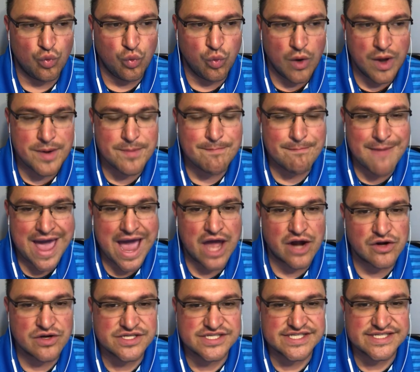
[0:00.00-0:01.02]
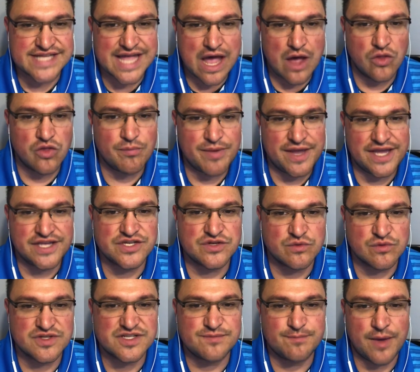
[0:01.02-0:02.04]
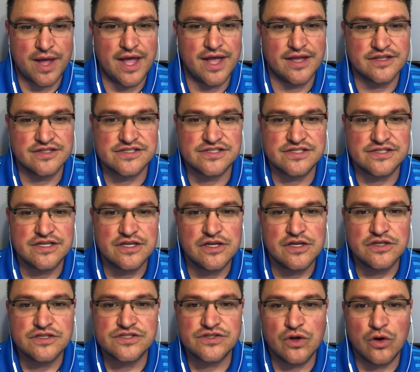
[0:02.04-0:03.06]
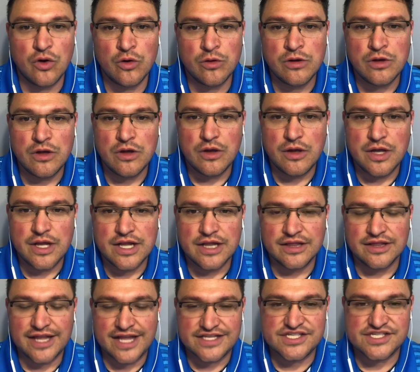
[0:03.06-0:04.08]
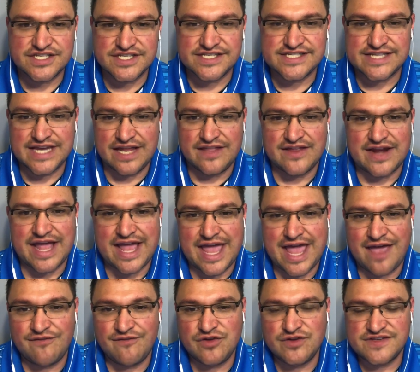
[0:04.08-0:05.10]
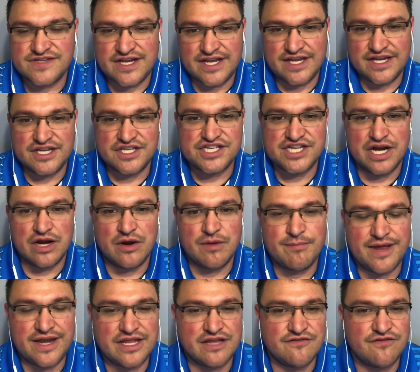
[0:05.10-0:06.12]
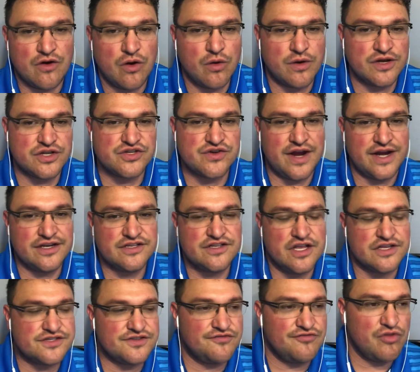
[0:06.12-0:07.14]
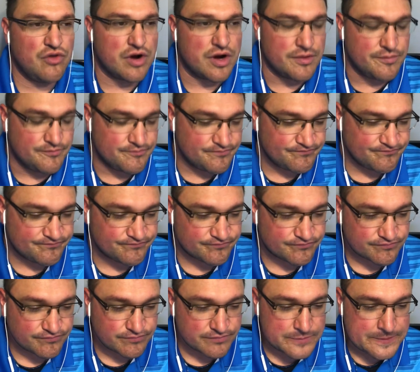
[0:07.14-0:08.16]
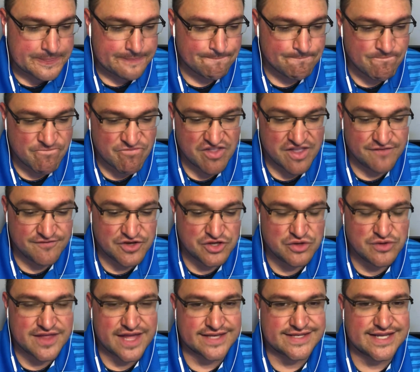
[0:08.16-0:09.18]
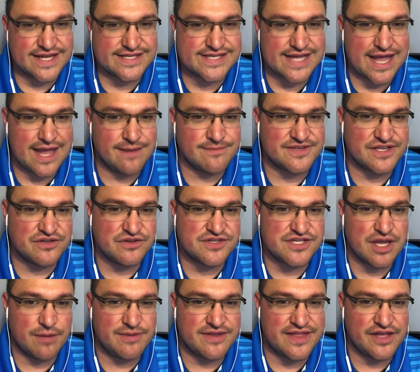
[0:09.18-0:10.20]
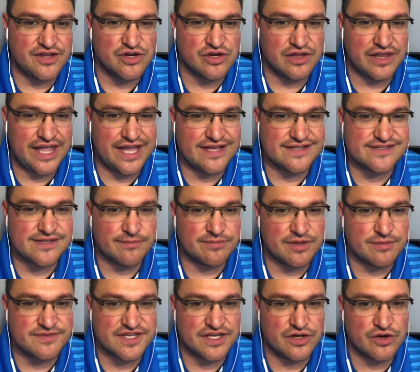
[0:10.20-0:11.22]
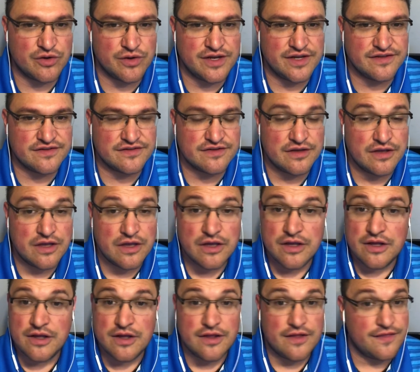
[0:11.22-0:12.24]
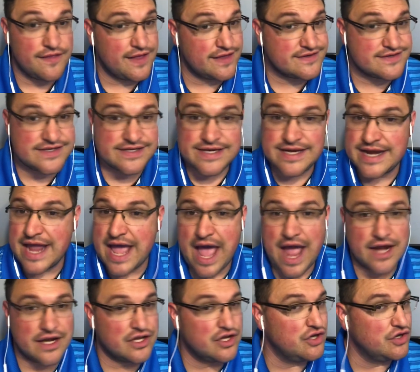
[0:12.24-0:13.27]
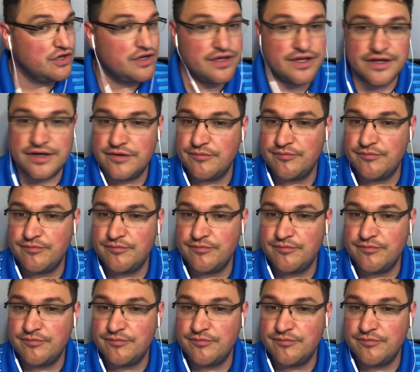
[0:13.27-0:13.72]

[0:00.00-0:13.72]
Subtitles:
What matters is how the patient responds. So let's just say that I have you sitting in a chair and bending forward and trying to touch the floor. If you do that 10 times and you tell me that your leg symptoms increase, that's not good.